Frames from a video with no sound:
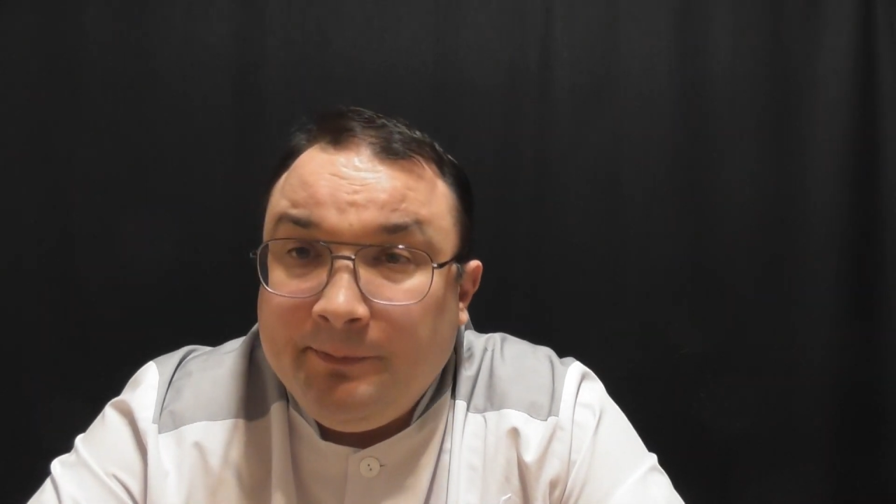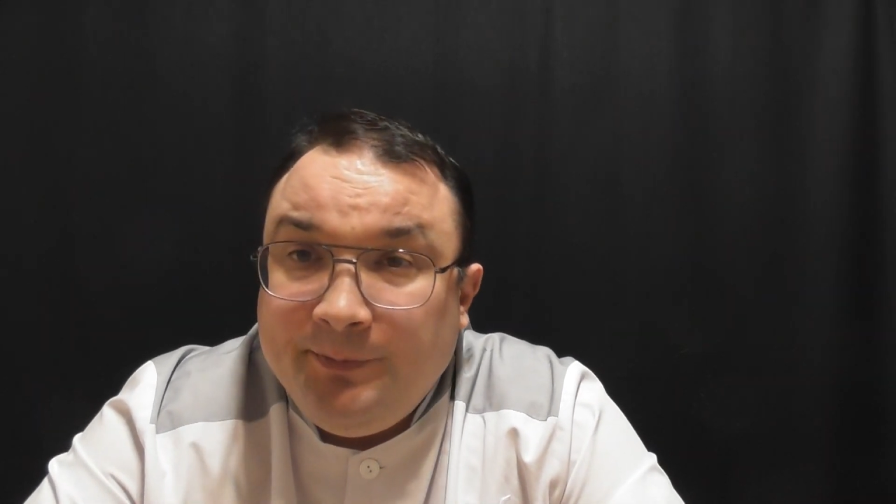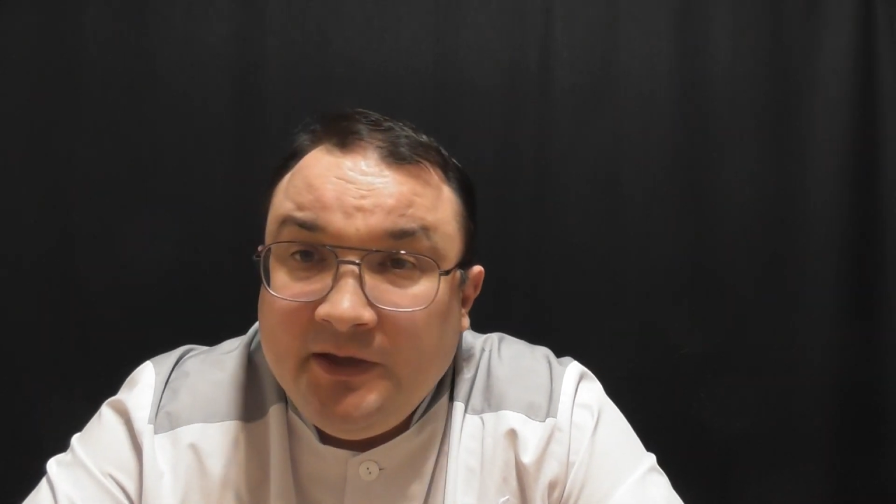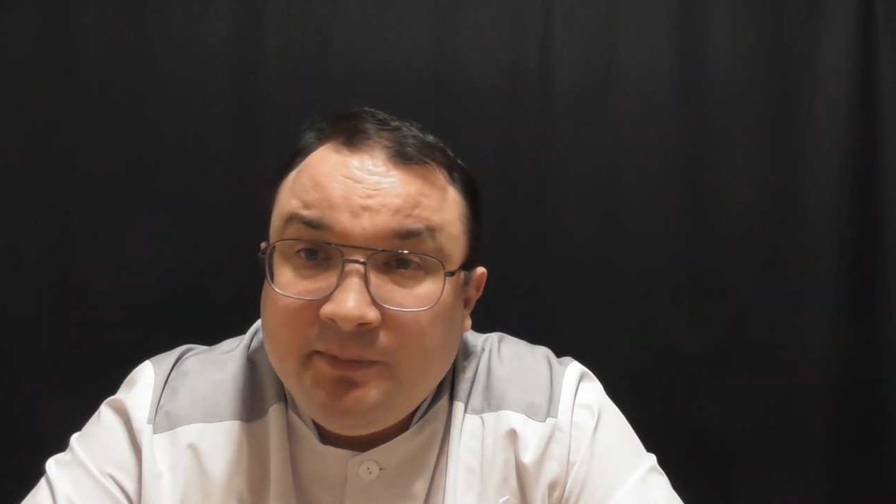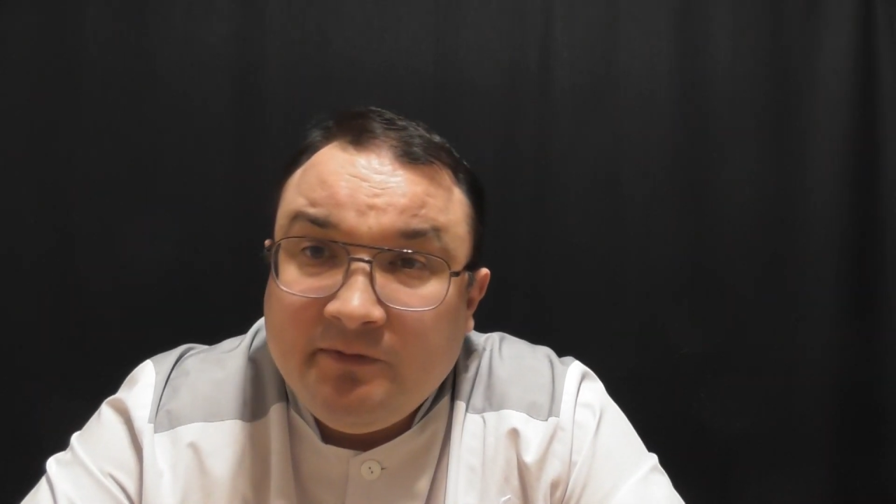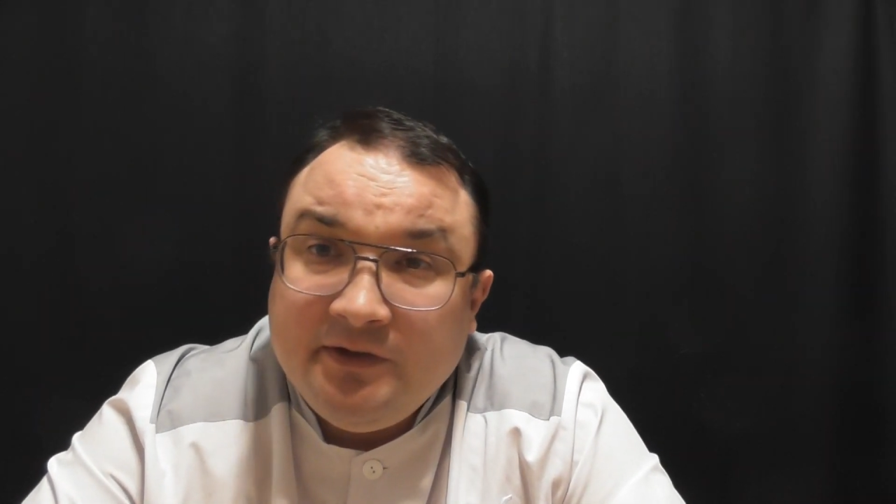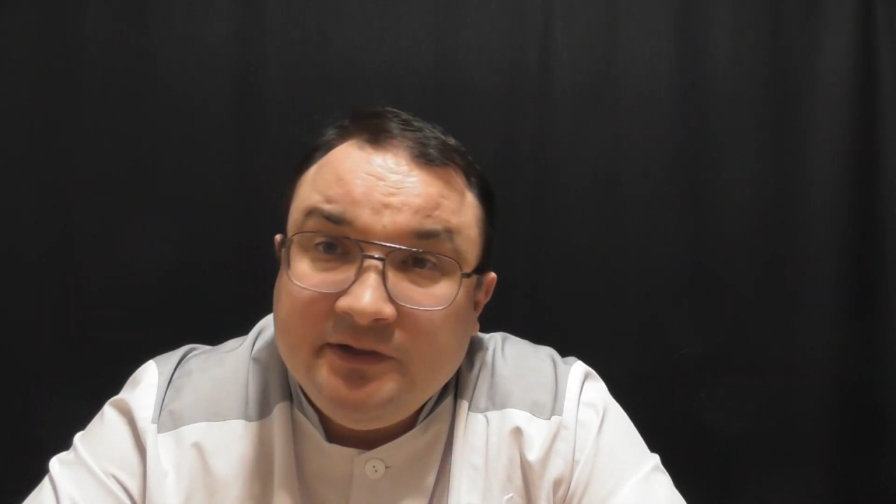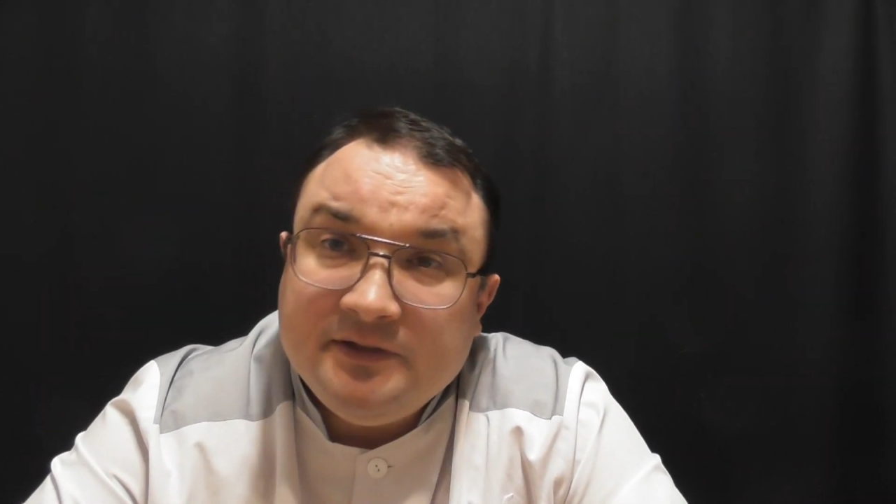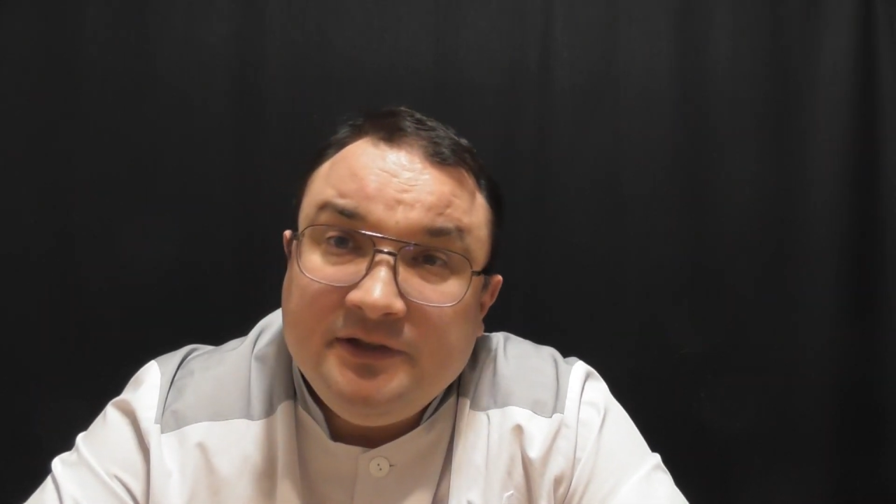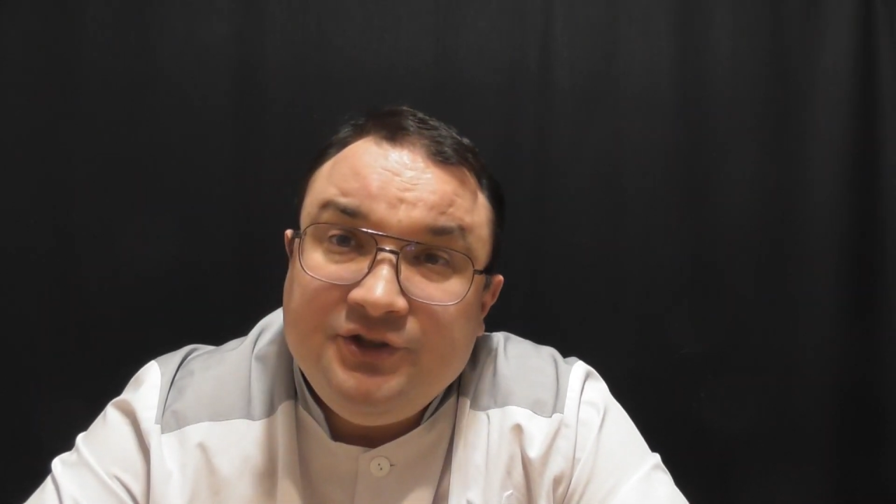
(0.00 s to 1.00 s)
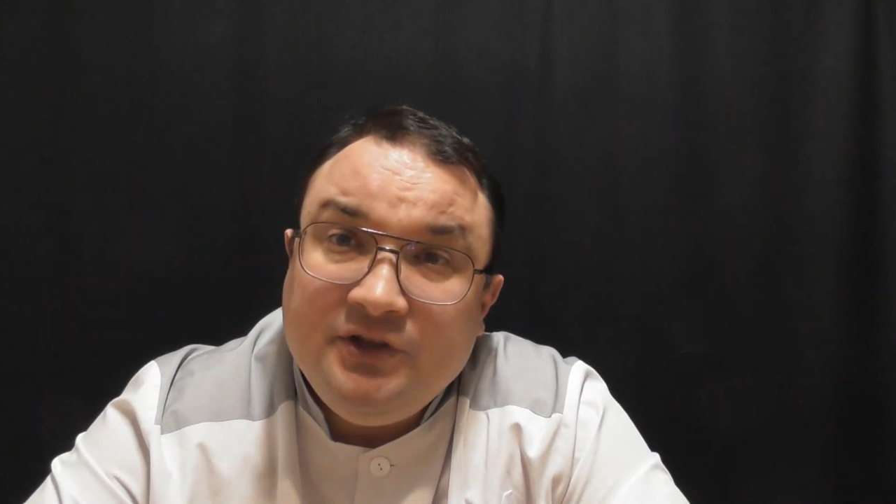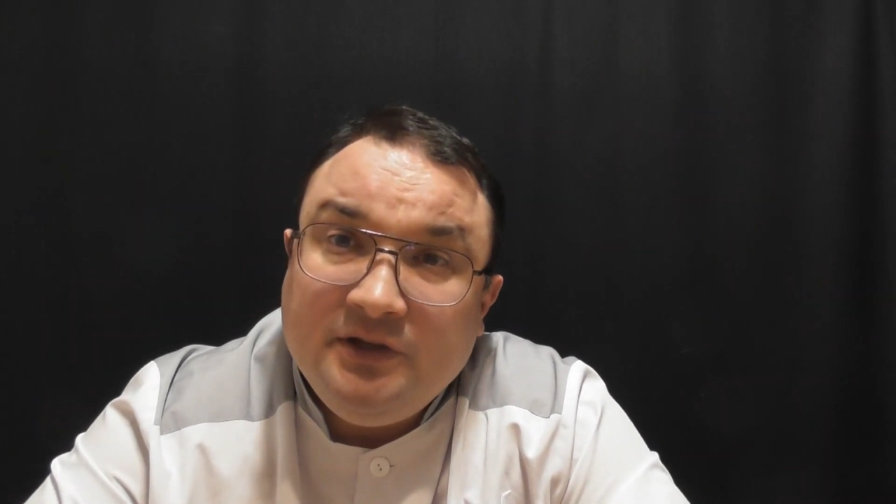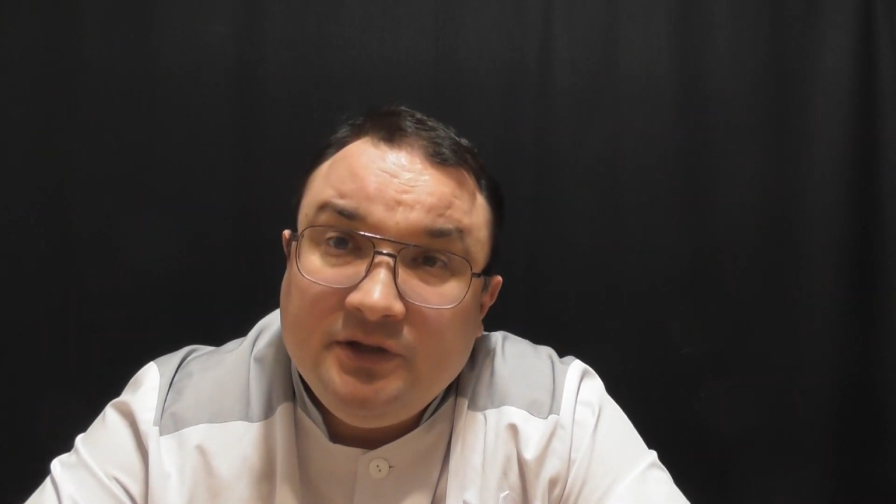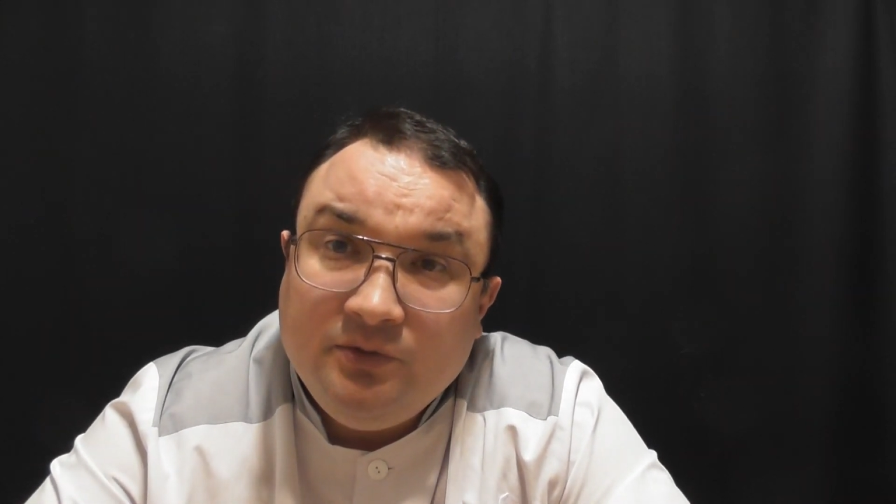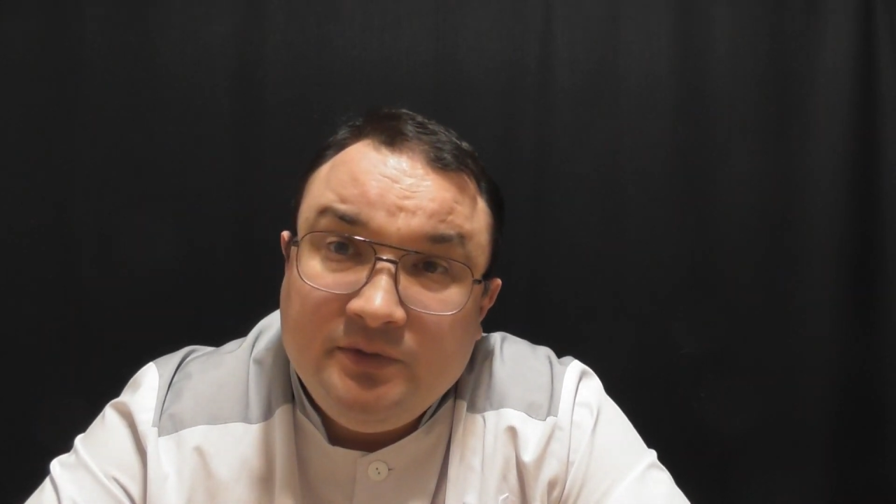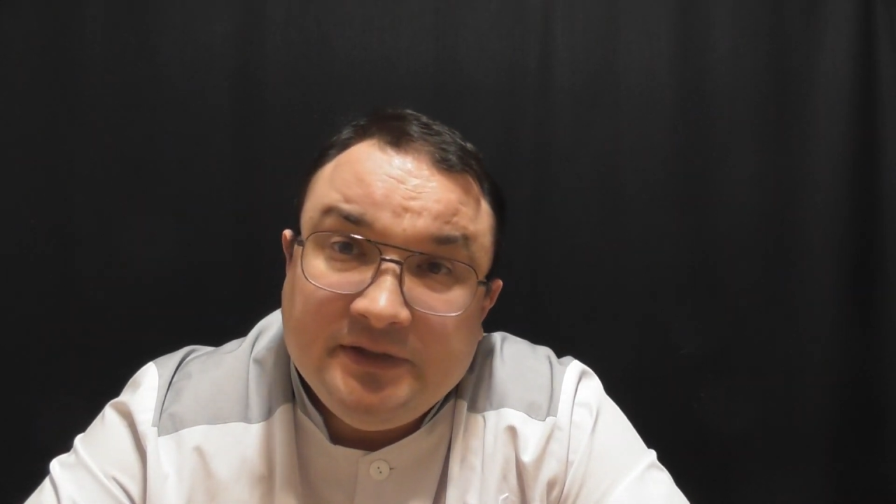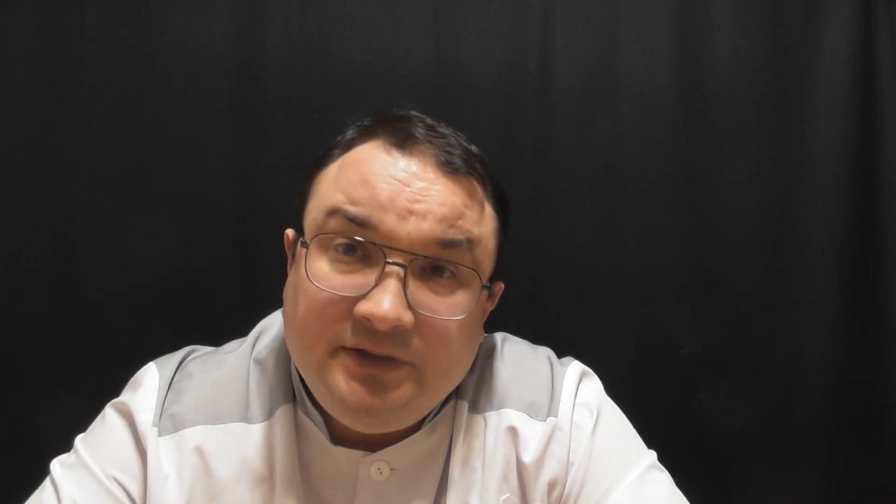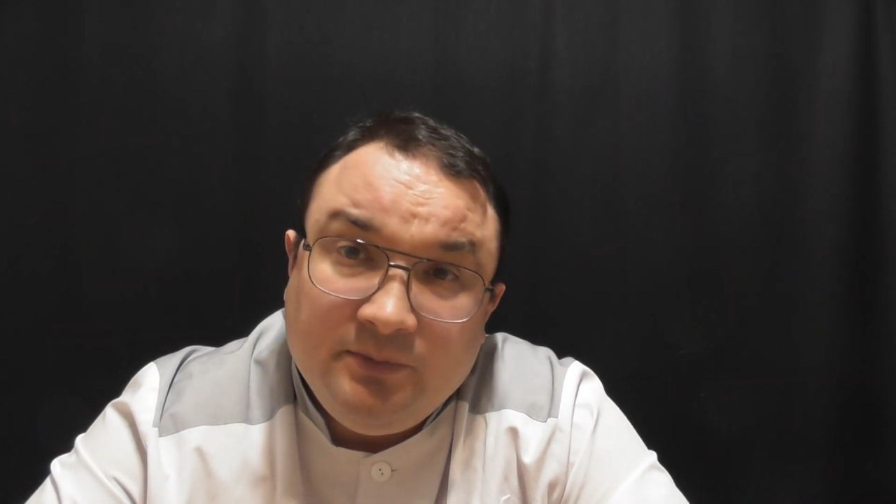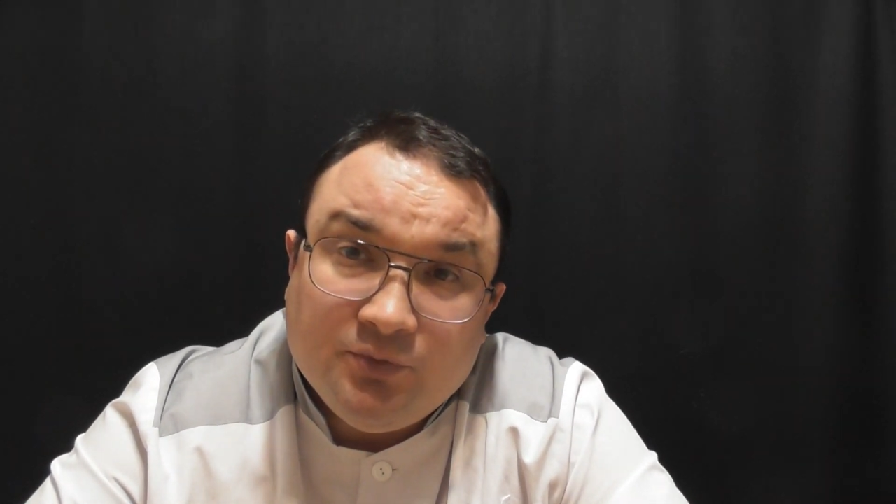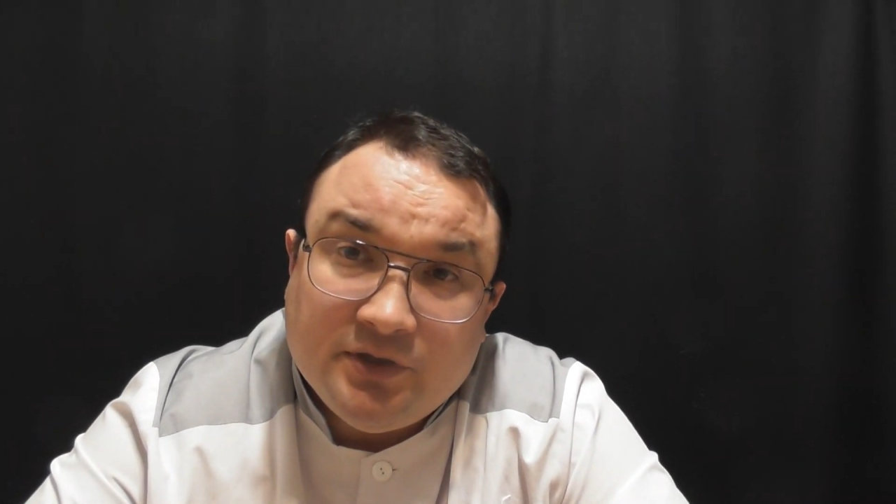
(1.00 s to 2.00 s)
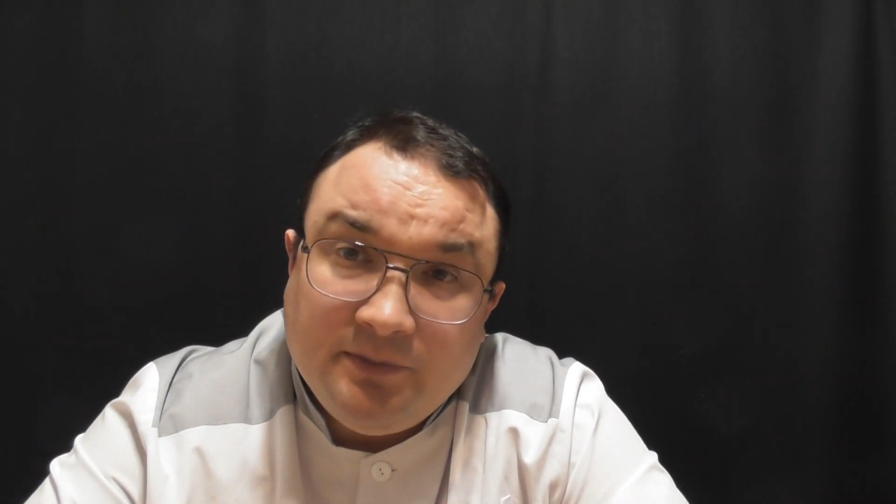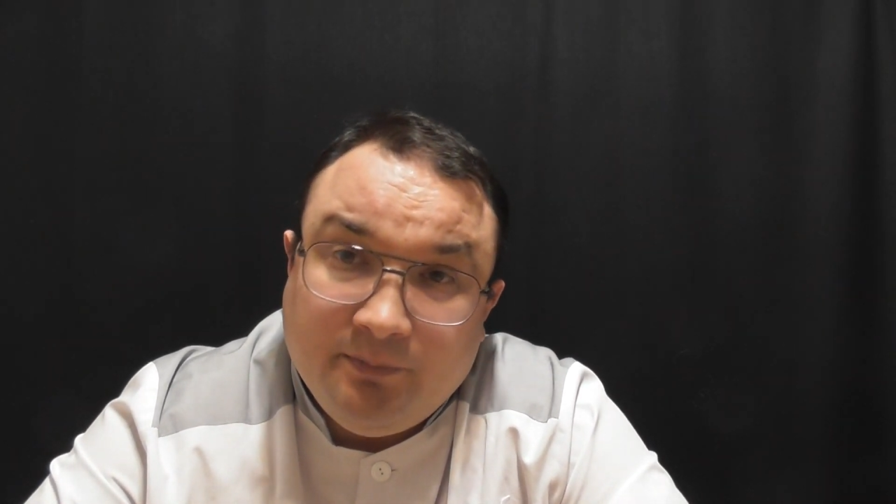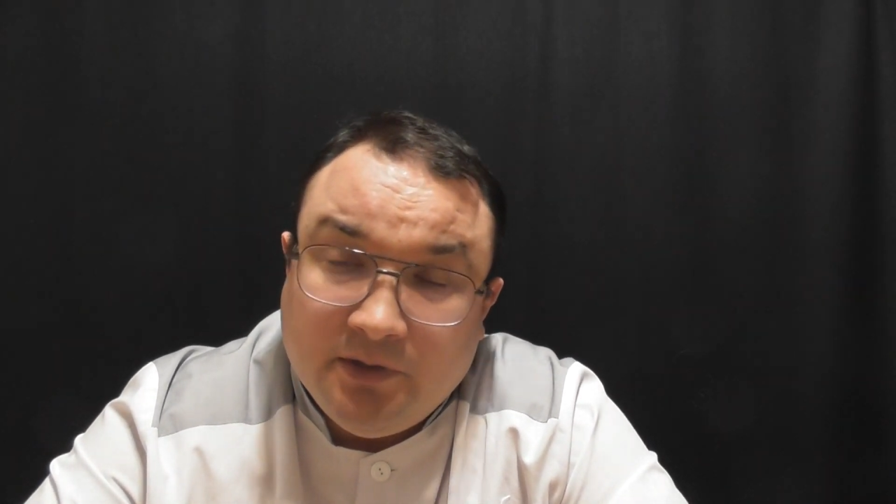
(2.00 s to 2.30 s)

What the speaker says: What does this case tell us about?